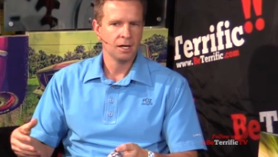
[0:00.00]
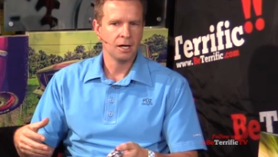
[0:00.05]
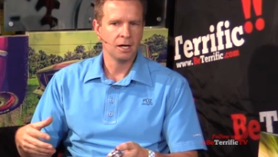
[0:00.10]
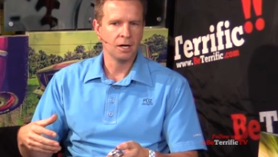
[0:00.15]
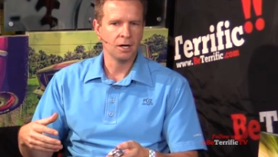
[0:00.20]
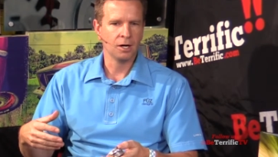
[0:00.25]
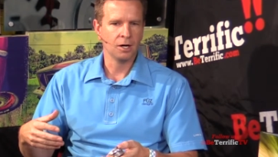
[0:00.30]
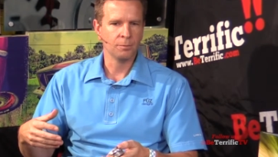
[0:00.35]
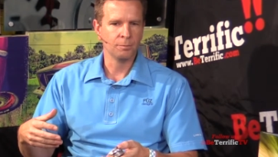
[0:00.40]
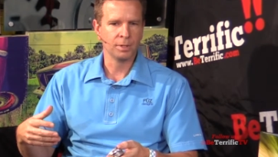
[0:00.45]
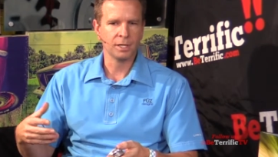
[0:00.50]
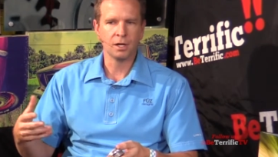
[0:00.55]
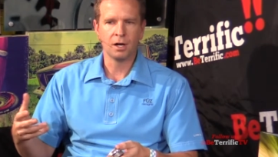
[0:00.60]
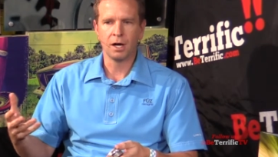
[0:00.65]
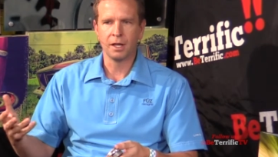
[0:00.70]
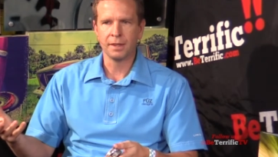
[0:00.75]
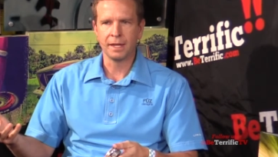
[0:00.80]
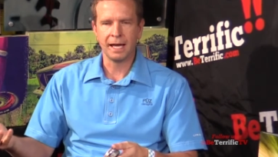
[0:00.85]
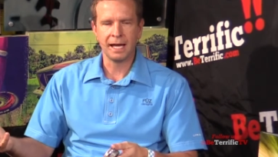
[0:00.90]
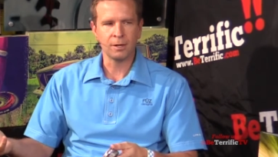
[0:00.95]
Um,
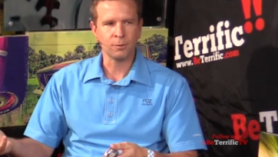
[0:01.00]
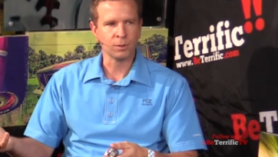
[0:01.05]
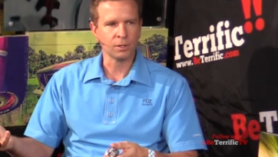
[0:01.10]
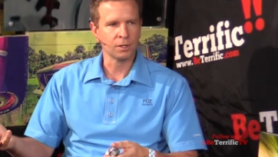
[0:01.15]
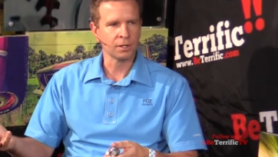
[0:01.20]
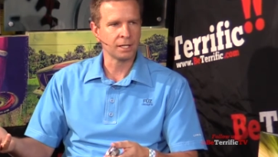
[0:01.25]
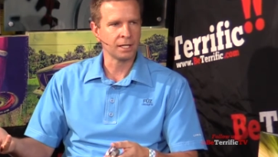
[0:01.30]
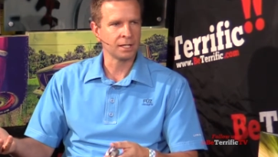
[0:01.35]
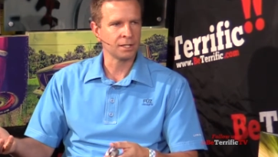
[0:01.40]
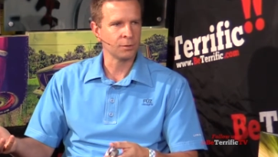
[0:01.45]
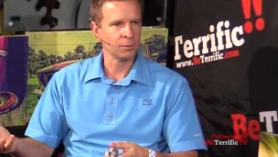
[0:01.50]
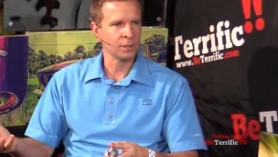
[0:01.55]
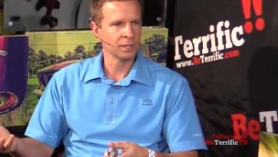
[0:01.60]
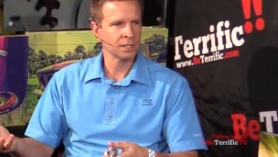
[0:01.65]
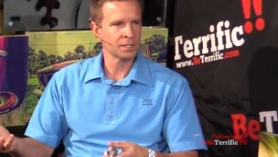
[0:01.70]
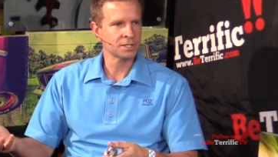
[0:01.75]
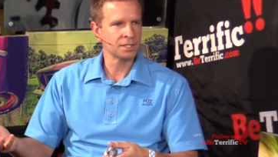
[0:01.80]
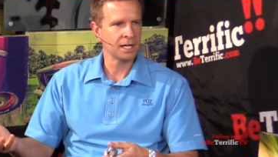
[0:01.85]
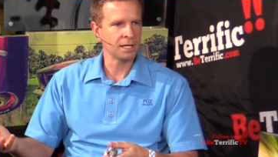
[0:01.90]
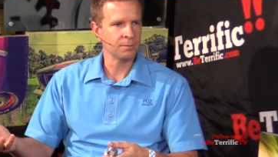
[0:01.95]
beyond that, we're looking at the
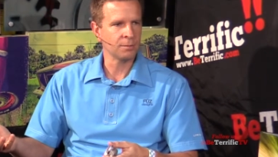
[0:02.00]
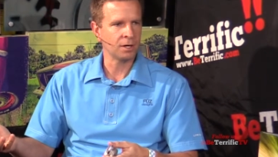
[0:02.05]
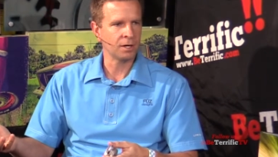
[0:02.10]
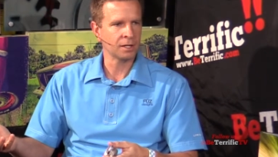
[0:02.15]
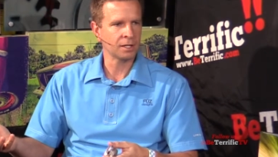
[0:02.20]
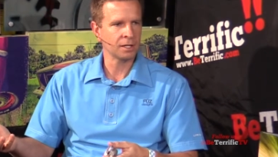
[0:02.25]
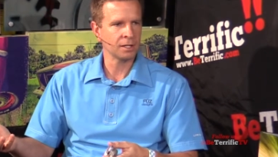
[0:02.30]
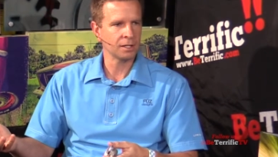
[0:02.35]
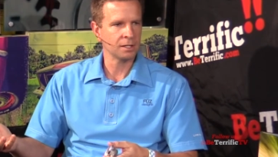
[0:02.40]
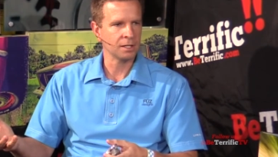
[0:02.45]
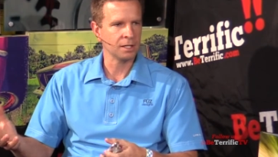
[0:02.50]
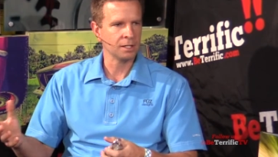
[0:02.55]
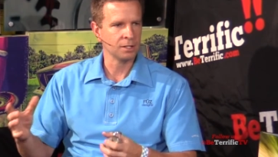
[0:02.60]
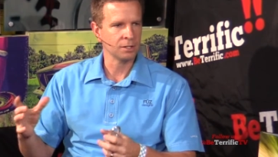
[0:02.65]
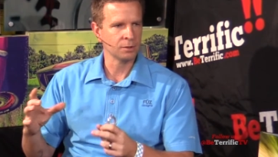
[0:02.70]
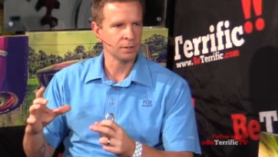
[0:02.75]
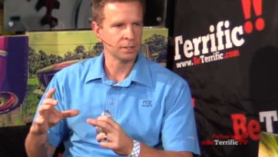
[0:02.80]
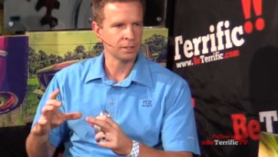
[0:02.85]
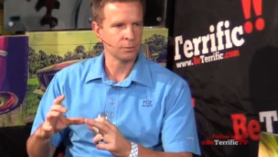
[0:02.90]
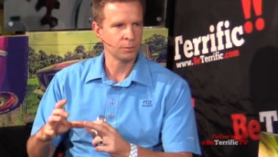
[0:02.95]
real estate market and
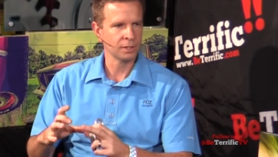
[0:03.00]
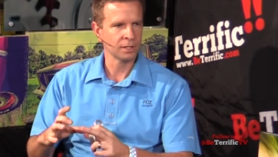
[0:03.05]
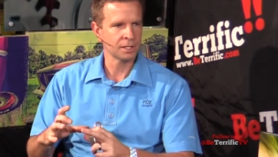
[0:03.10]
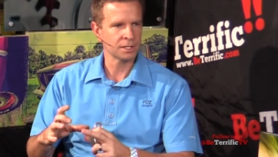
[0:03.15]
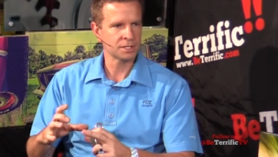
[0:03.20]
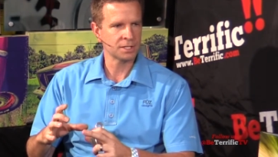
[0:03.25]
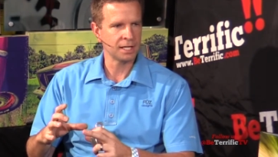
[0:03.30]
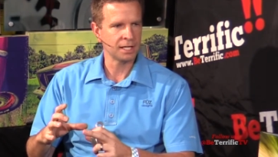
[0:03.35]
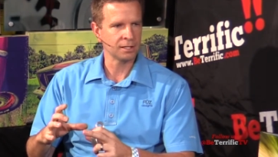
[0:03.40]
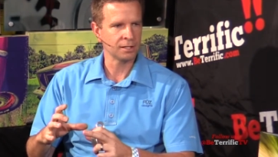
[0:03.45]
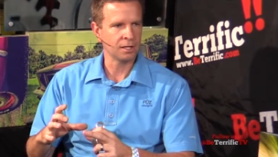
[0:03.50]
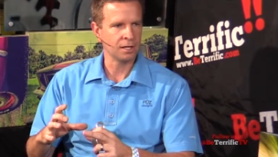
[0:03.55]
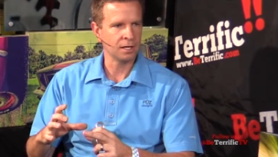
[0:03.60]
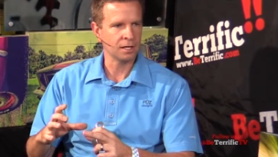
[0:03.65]
doing the real estate